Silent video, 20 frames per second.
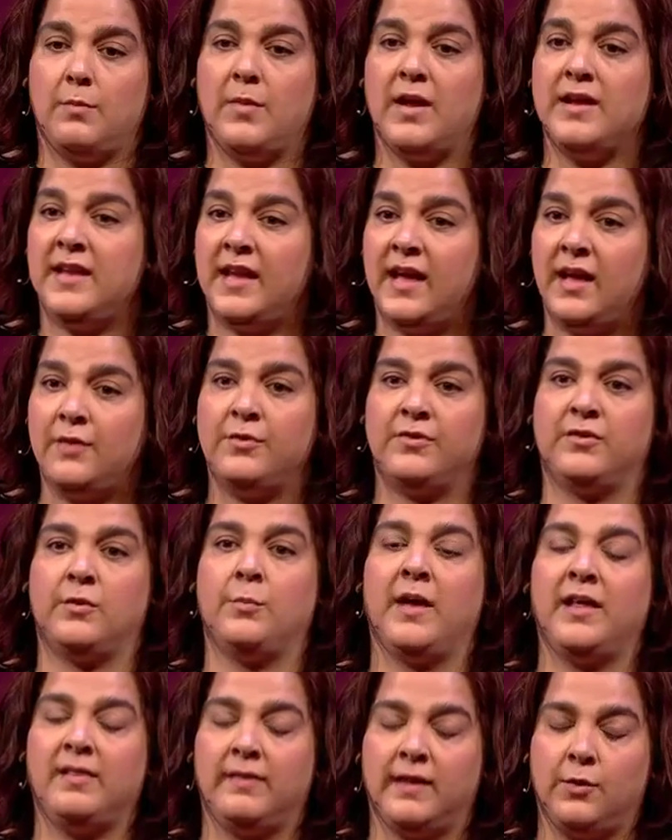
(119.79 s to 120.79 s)
My dad was a
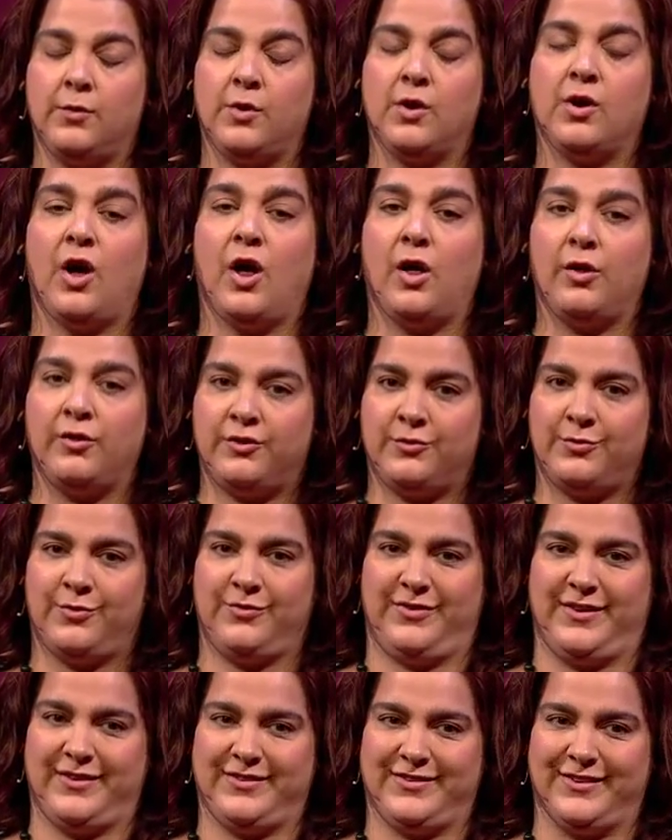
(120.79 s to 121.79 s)
bilingual college
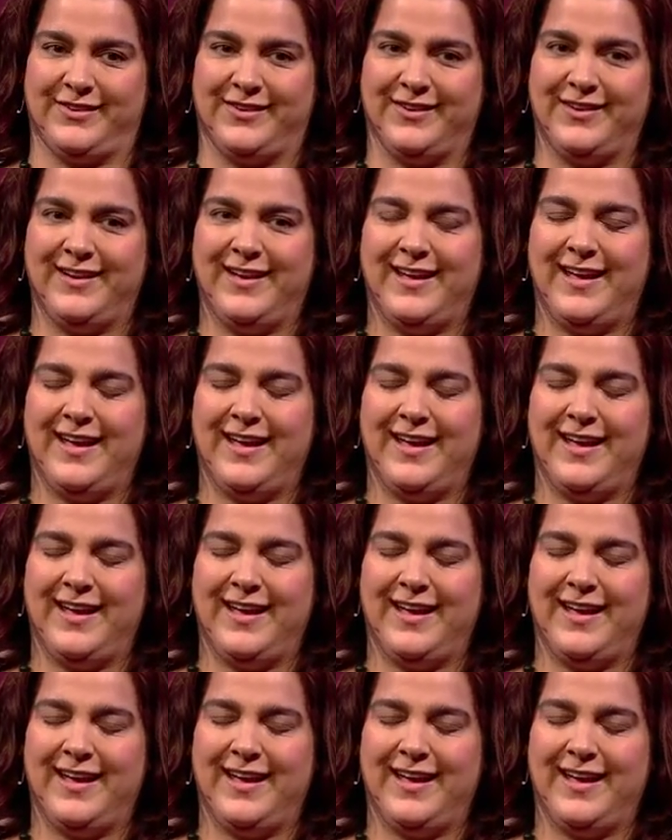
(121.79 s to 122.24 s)
professor.